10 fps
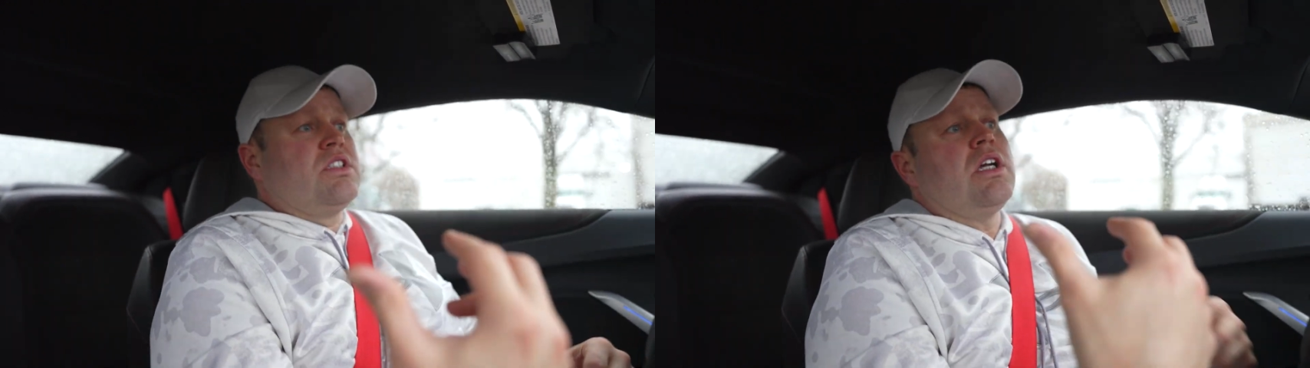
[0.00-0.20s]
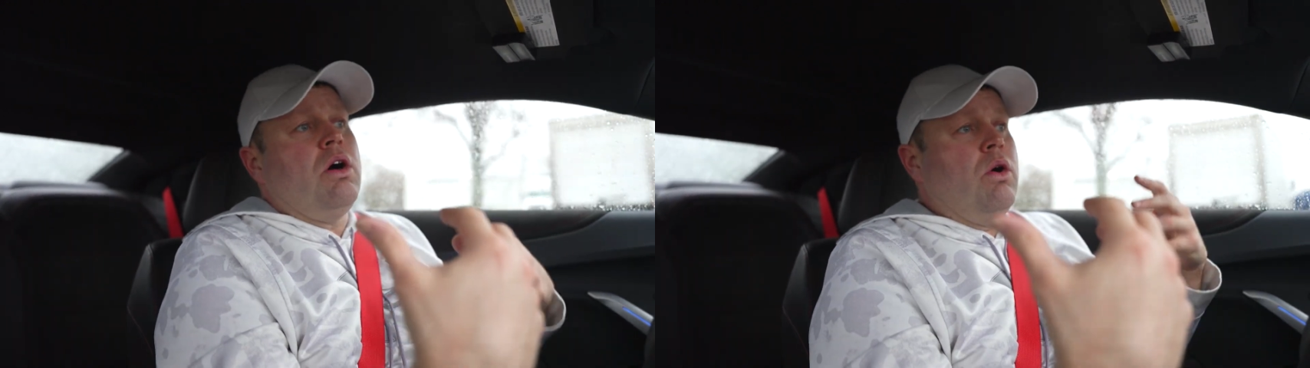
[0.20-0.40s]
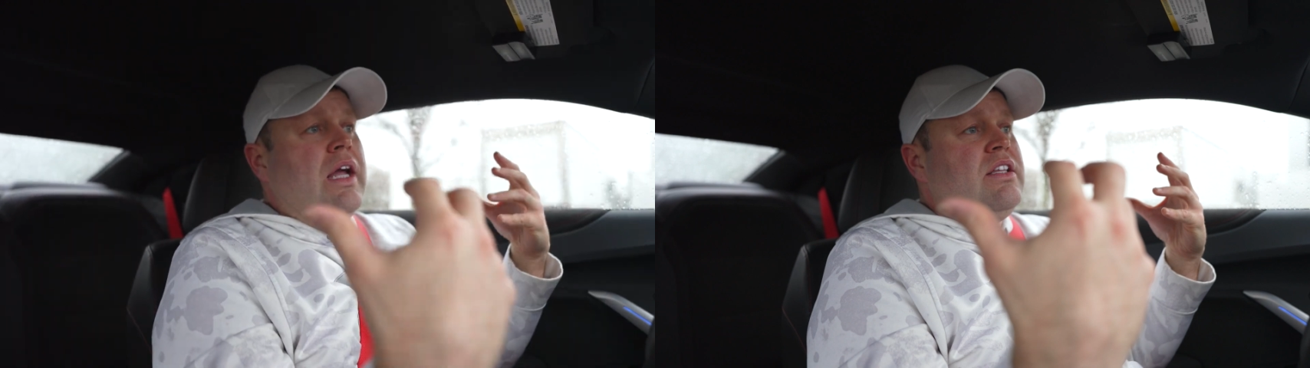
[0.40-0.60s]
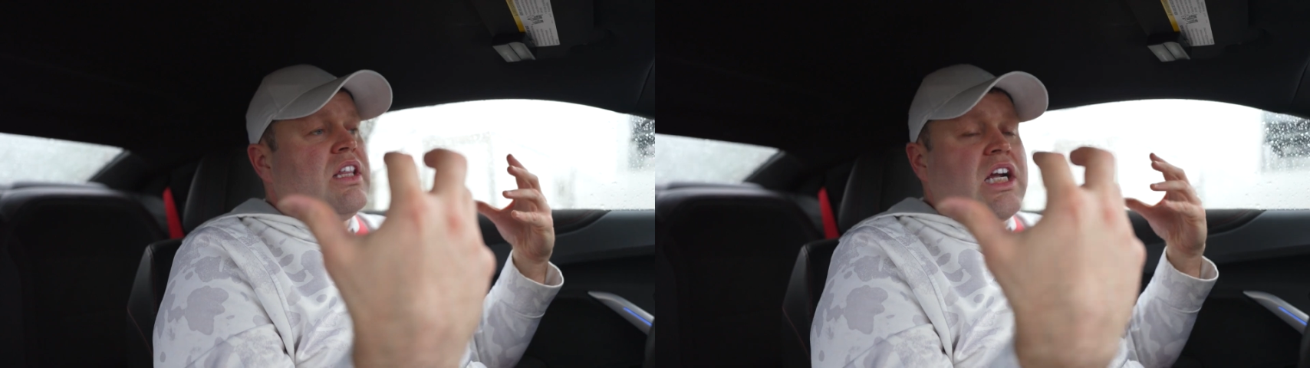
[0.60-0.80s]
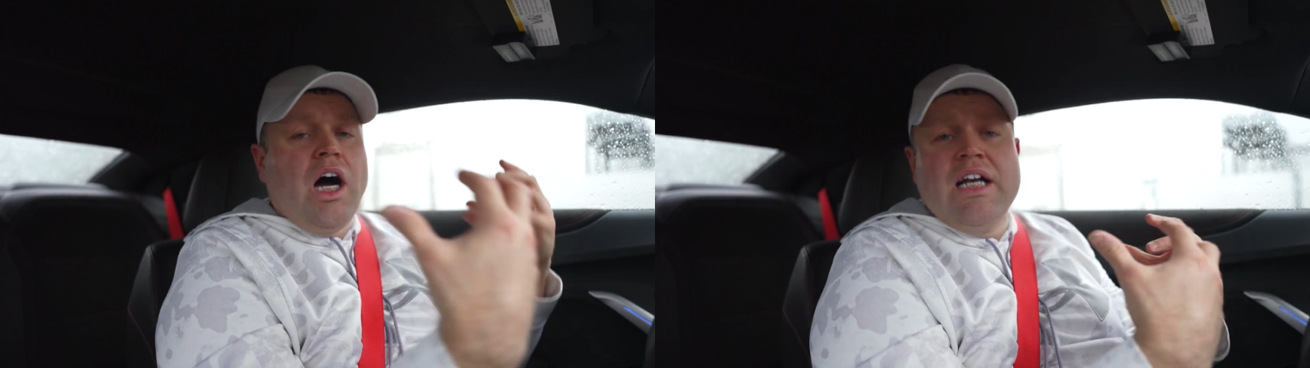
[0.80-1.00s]
so
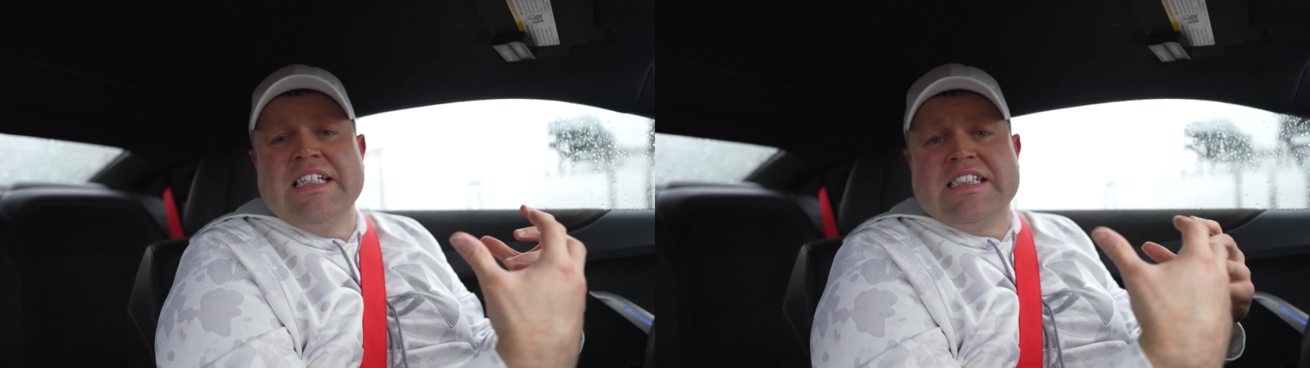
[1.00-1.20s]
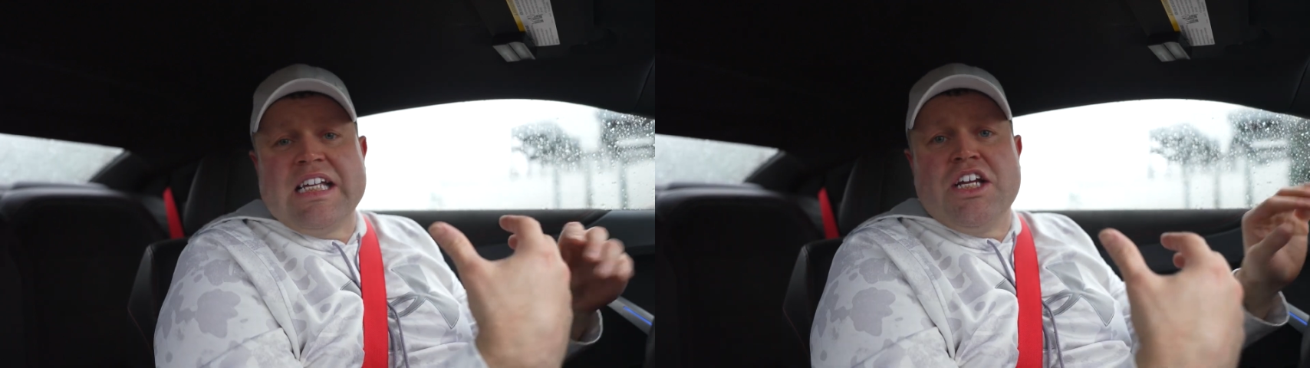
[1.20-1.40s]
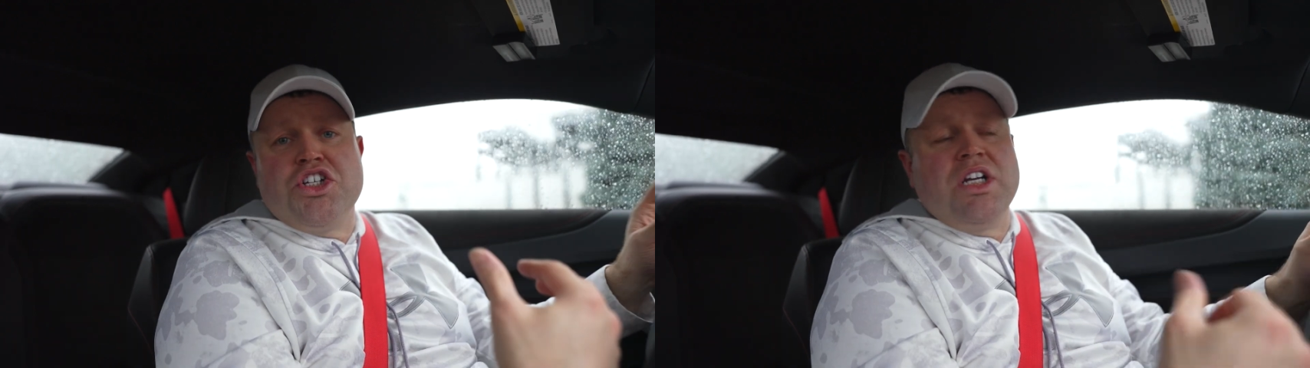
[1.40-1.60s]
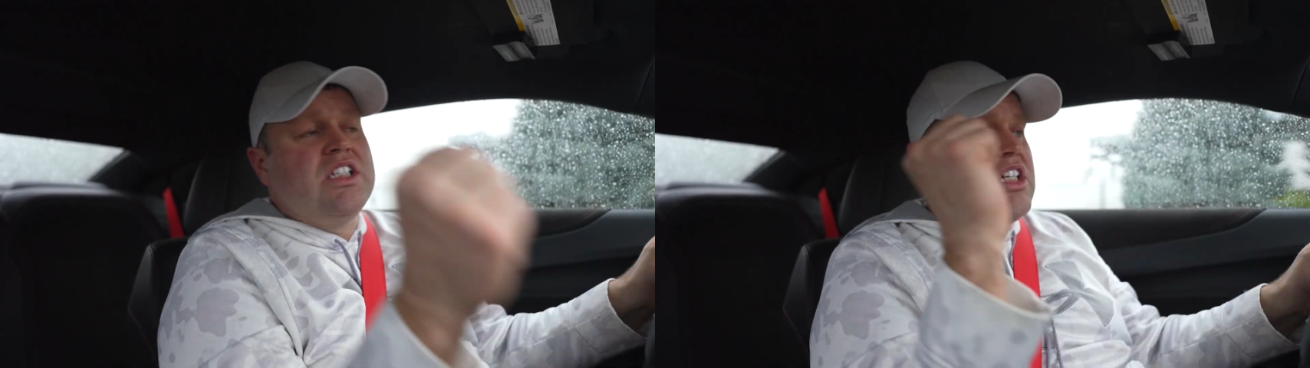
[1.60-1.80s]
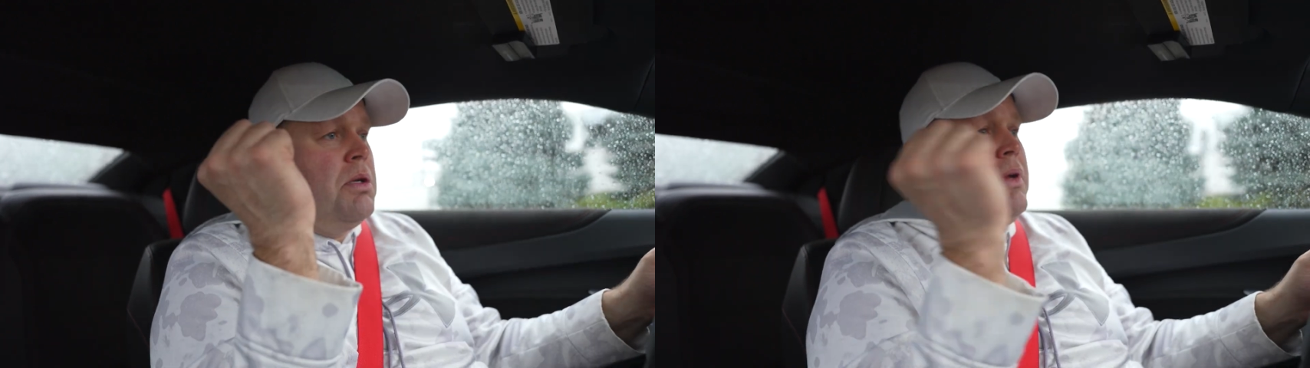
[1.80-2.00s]
the condensation
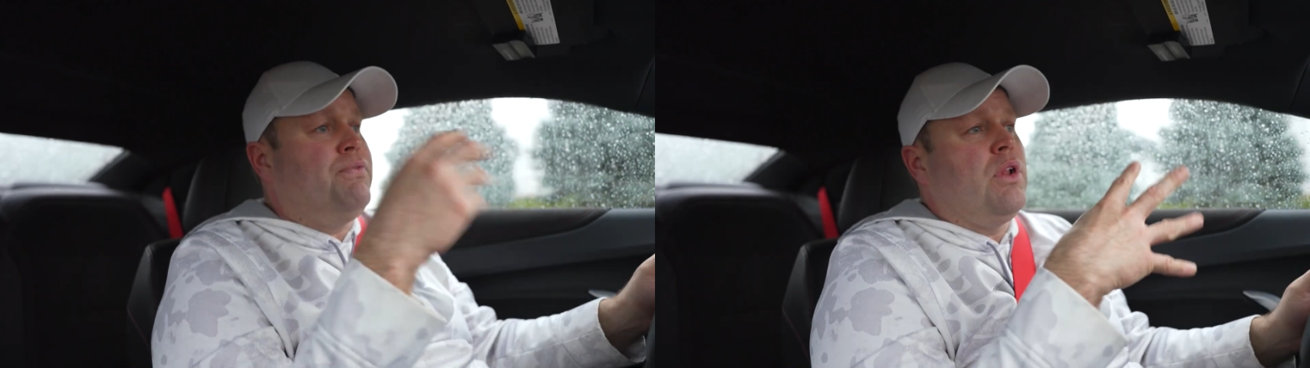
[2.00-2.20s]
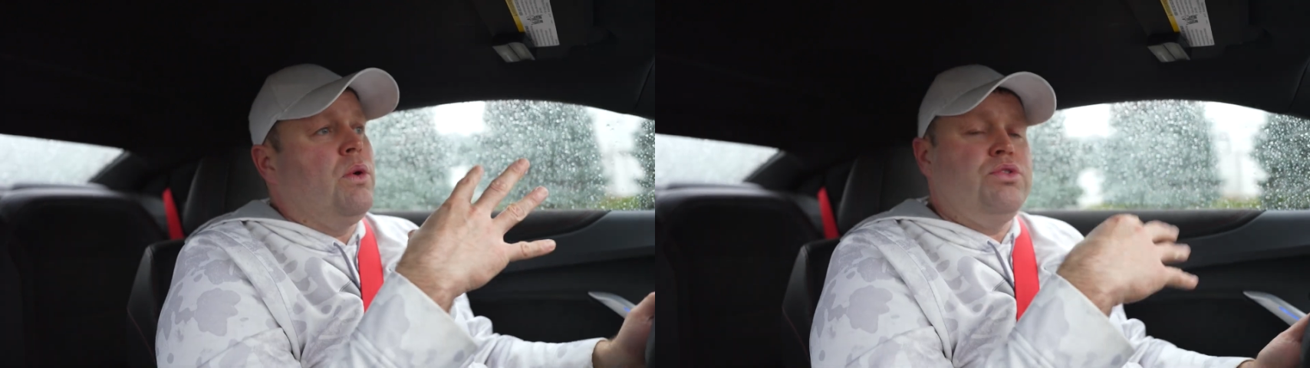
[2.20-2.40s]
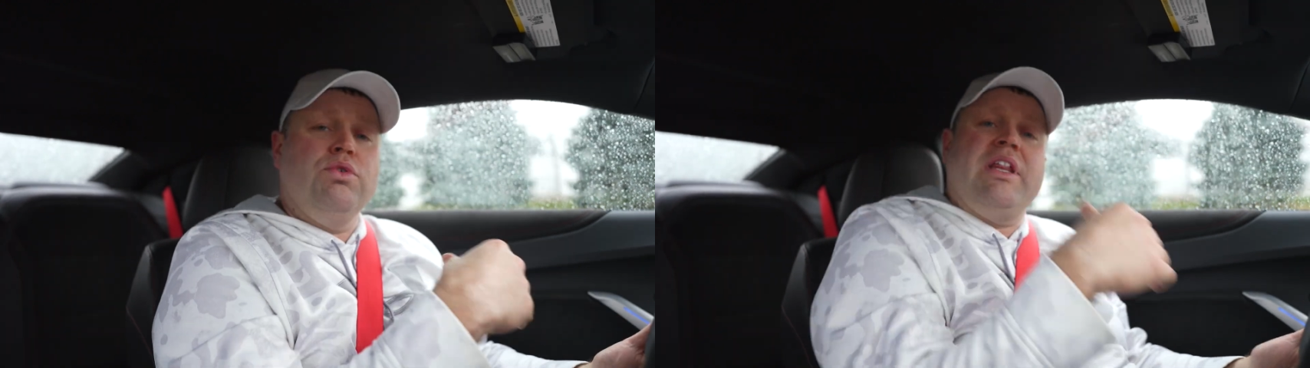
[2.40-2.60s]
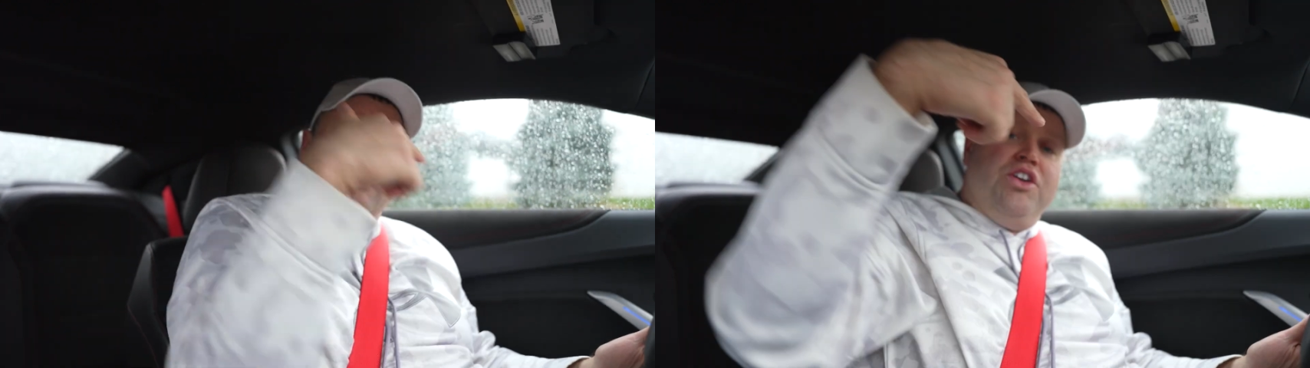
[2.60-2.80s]
is going to be flowing through there,